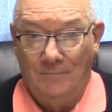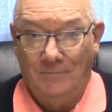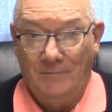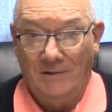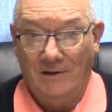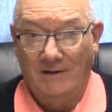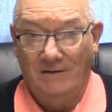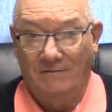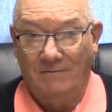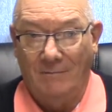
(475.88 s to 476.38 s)

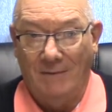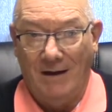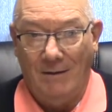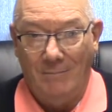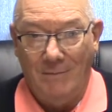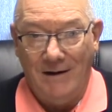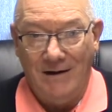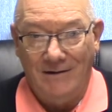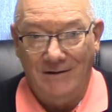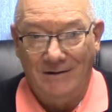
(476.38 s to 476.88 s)
If my
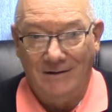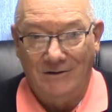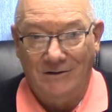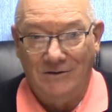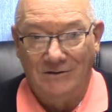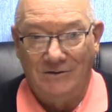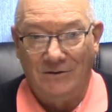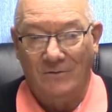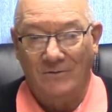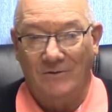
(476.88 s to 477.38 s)
marriage
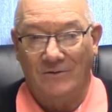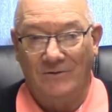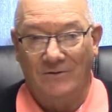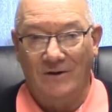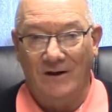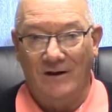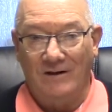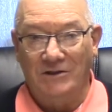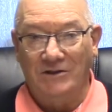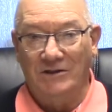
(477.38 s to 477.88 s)
is on the
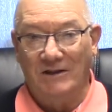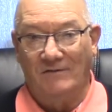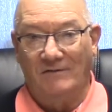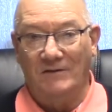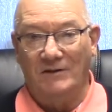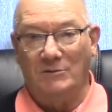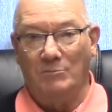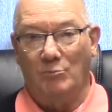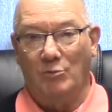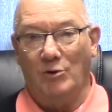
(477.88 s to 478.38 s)
rocks, if
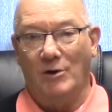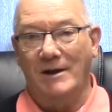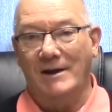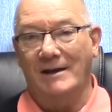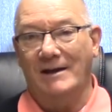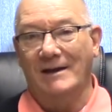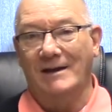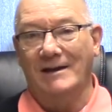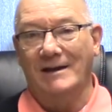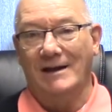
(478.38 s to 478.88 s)
it's
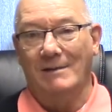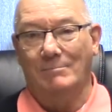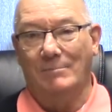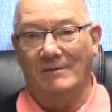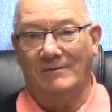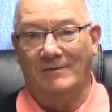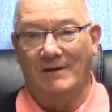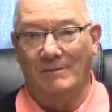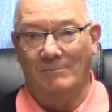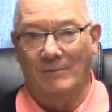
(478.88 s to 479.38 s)
breaking up,
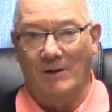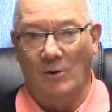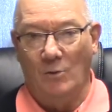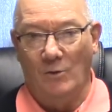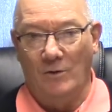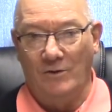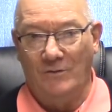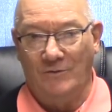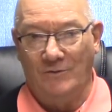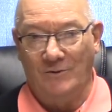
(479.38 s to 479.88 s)
if I'm
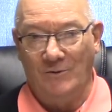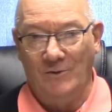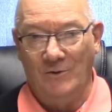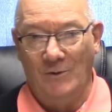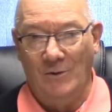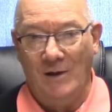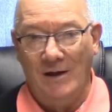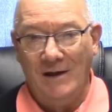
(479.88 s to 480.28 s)
going through